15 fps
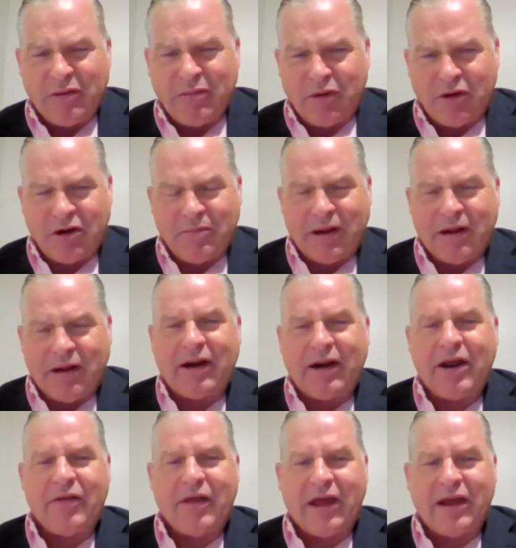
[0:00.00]
bit more about
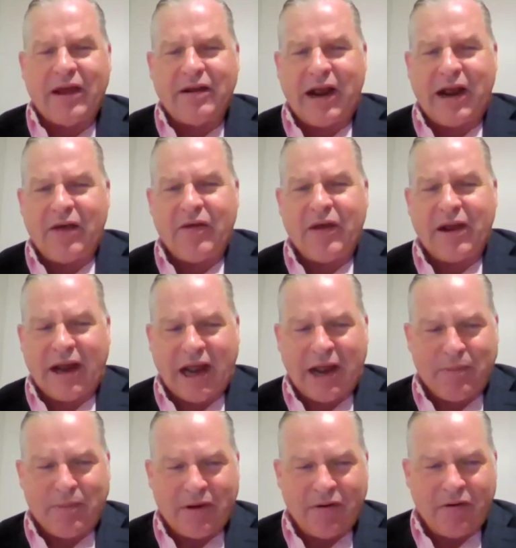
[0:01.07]
how that
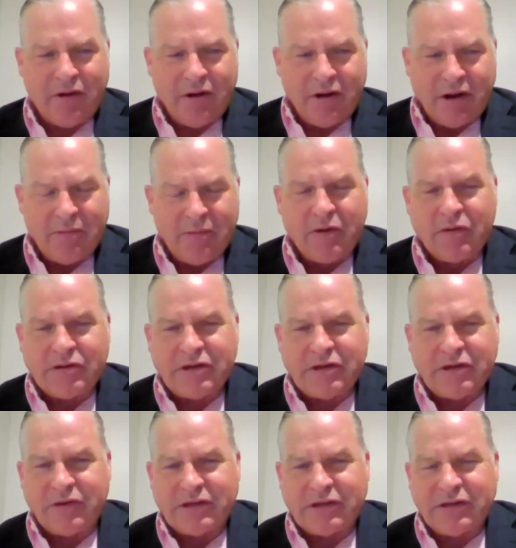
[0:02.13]
happened. I mean, was
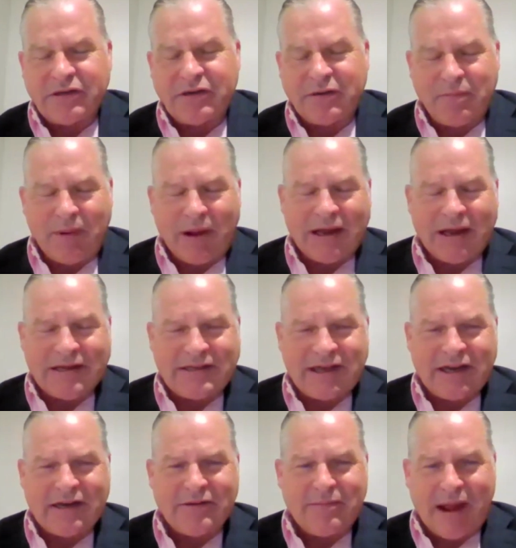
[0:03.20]
it by
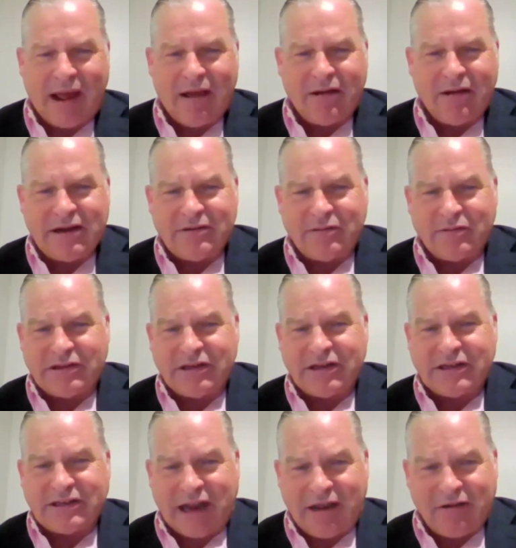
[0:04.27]
signed ballot? Was it
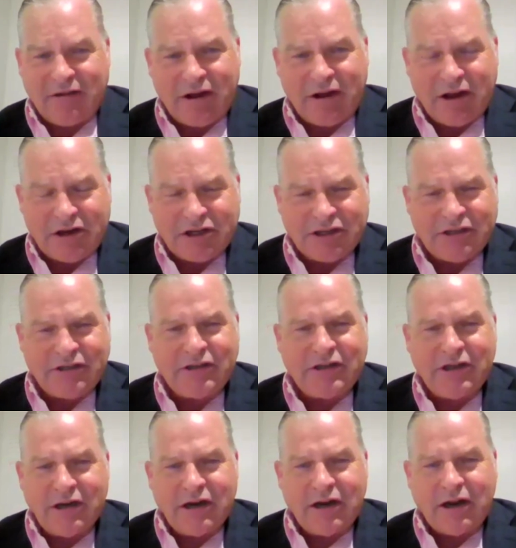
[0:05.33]
a silent auction?
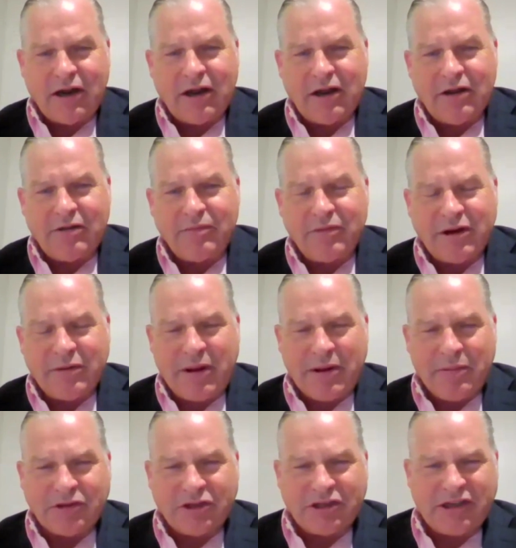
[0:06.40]
Did
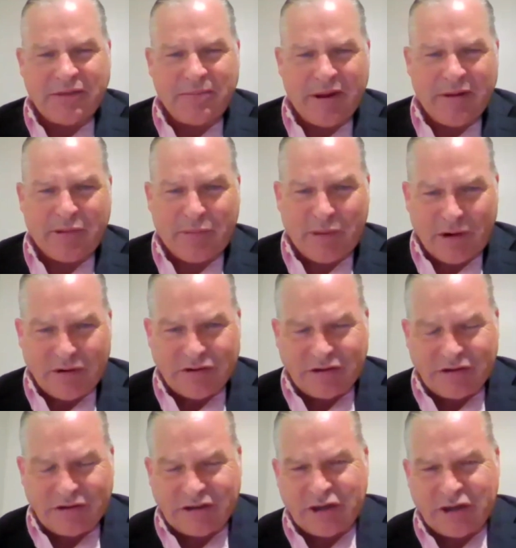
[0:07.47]
people just submit
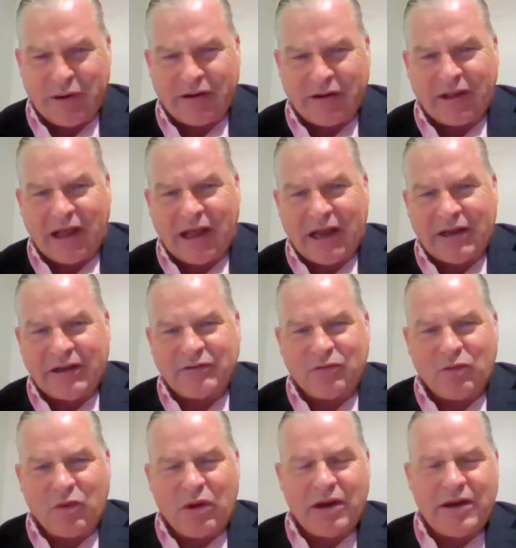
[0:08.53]
proposals and you picked the
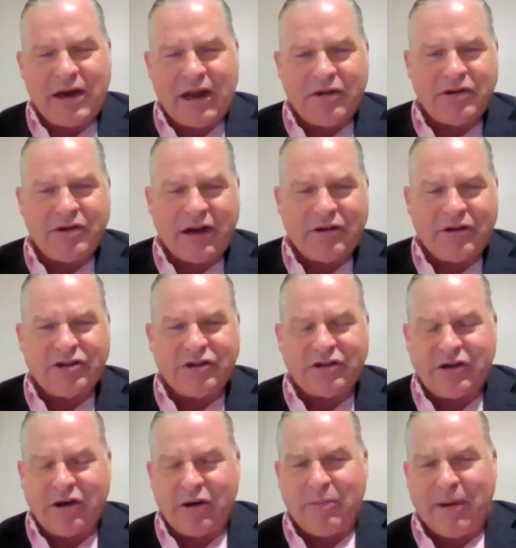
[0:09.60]
highest one? How'd you
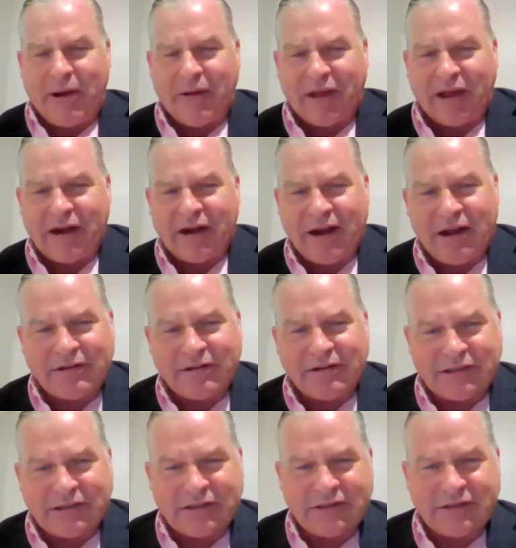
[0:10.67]
go about that
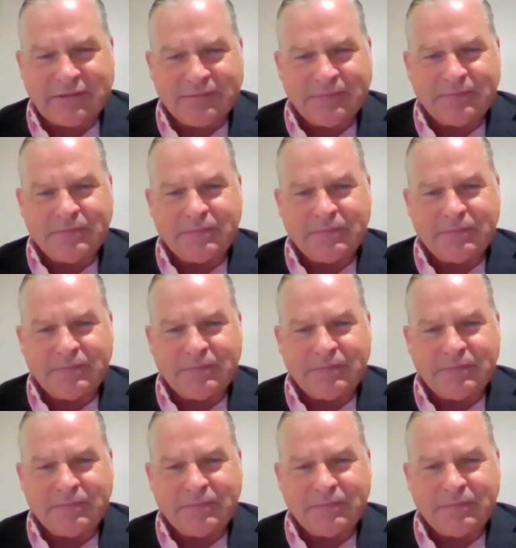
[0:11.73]
analysis?